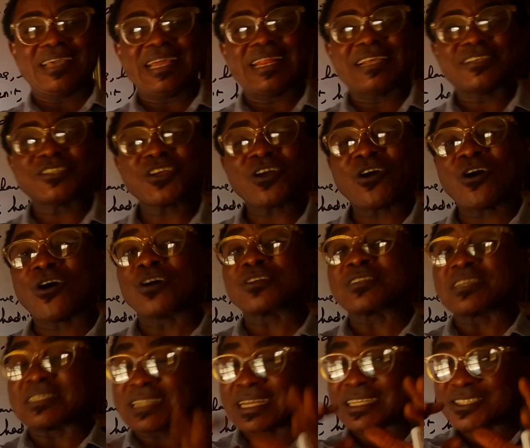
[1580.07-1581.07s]
It is
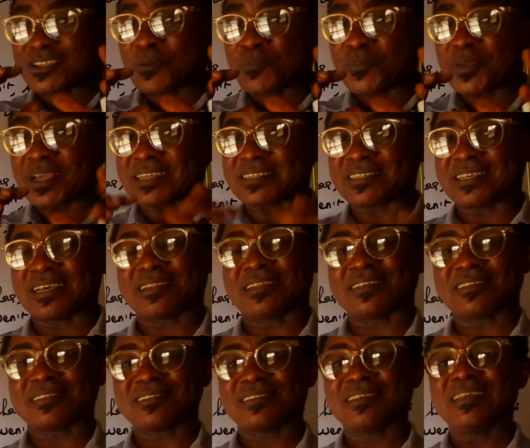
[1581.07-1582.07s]
called the topic
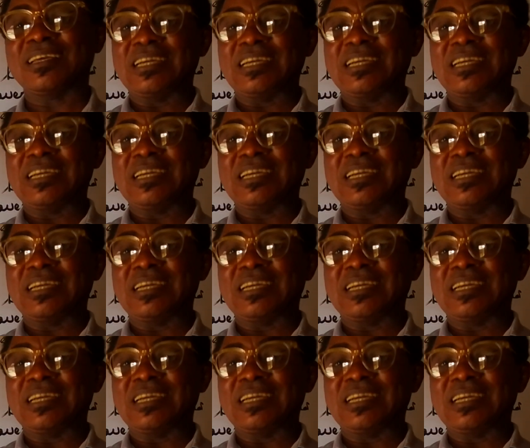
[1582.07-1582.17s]
sentence.